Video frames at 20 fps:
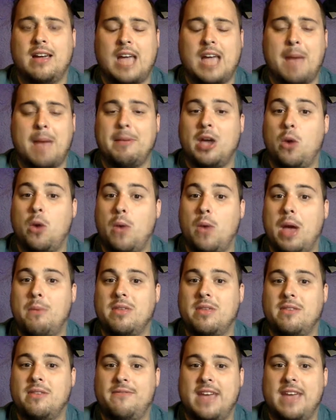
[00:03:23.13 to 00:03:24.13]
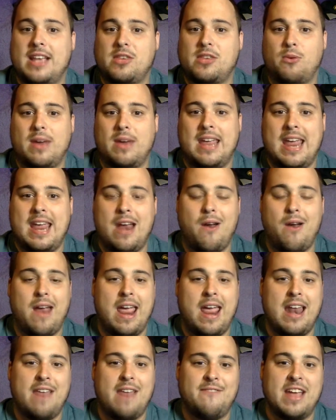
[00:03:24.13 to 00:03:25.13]
coming away with a victory here
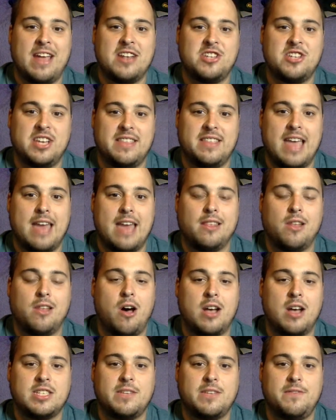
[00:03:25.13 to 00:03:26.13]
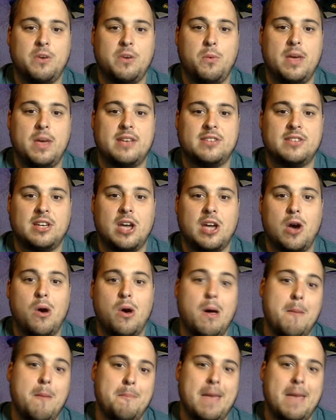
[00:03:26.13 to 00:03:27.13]
and avenging that loss a few weeks
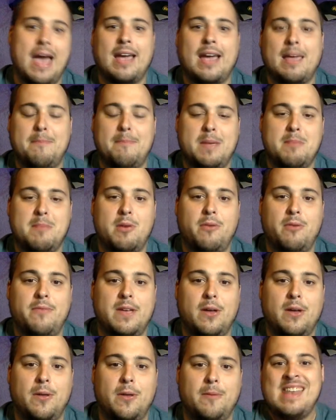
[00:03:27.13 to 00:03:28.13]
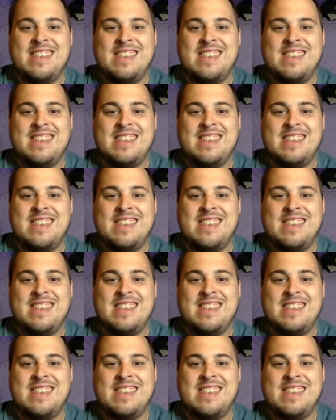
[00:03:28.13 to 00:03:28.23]
ago back at BMO Field.